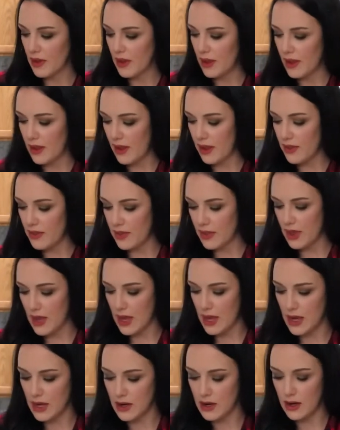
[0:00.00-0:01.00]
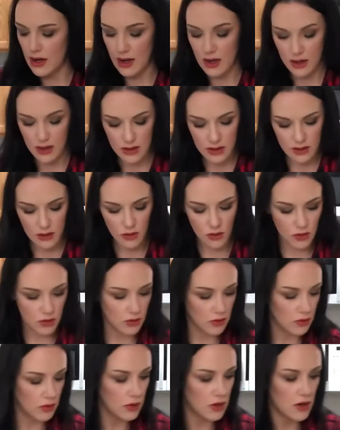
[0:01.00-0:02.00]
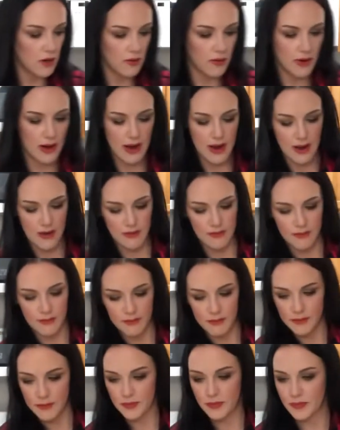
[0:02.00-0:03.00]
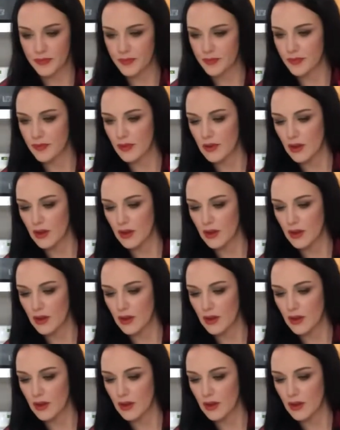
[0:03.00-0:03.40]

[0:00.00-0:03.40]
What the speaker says: And then, hold on now.